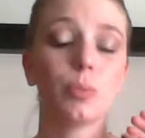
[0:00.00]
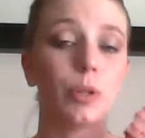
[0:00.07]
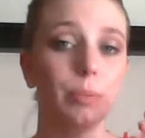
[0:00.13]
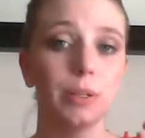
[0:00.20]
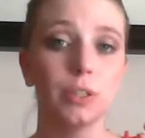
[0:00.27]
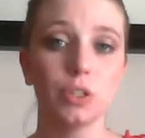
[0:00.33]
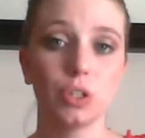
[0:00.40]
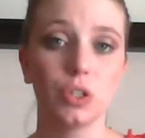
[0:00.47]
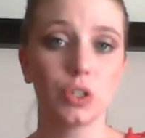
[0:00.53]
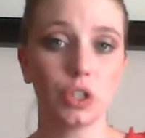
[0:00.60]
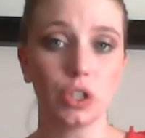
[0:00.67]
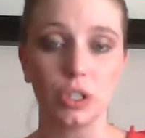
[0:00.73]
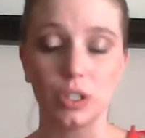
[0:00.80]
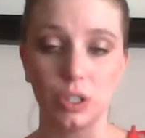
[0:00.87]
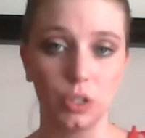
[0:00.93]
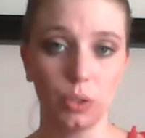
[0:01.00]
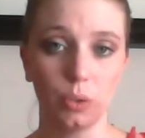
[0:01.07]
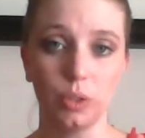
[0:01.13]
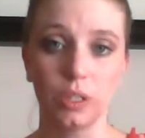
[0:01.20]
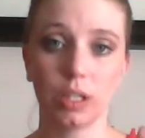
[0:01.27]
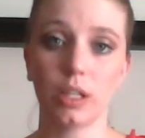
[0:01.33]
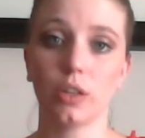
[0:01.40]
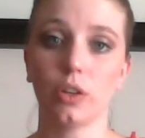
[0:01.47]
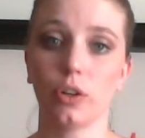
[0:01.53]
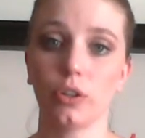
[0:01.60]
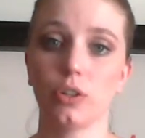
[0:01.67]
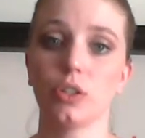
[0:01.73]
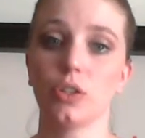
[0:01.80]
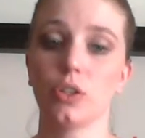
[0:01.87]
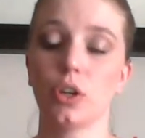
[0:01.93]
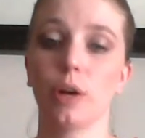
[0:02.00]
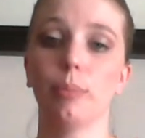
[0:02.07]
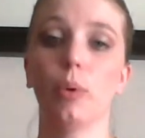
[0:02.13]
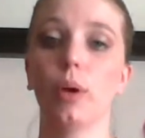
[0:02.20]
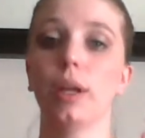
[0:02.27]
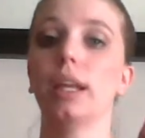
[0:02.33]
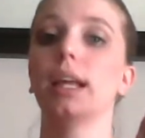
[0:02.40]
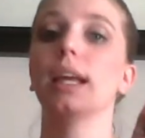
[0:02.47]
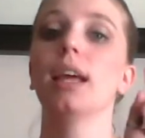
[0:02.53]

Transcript: pretty much just as soon as he learned to start pointing,